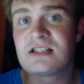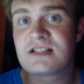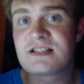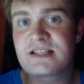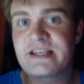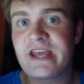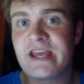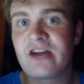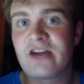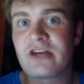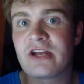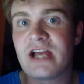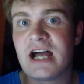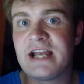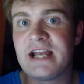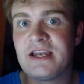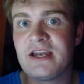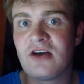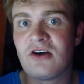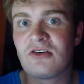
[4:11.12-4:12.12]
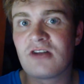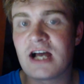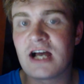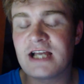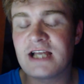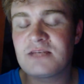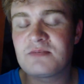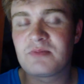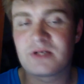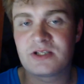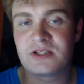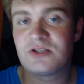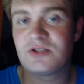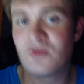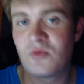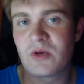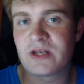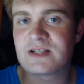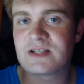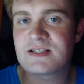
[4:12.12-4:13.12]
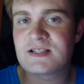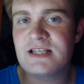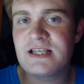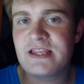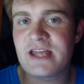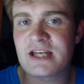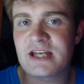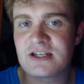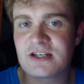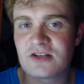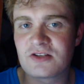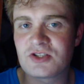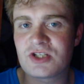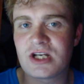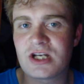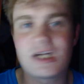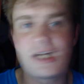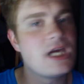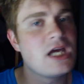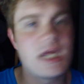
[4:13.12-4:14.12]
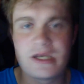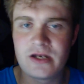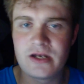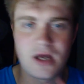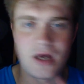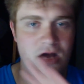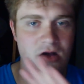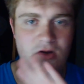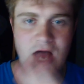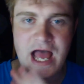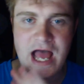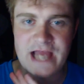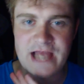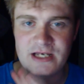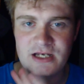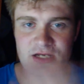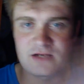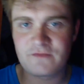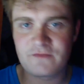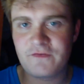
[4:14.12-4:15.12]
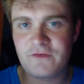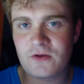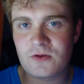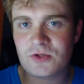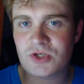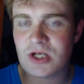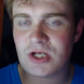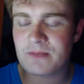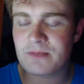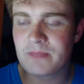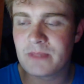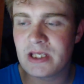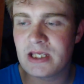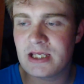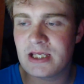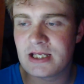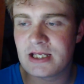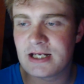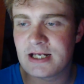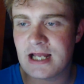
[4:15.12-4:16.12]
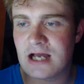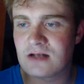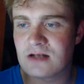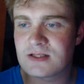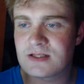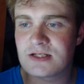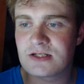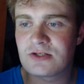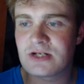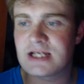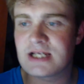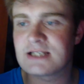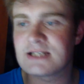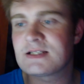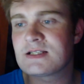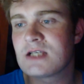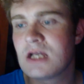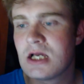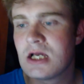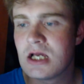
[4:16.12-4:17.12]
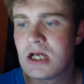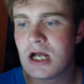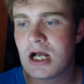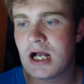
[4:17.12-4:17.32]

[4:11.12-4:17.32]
scary, I know, right? But you want to see that, don't you? No, I didn't Photoshop me in an Elsa dress.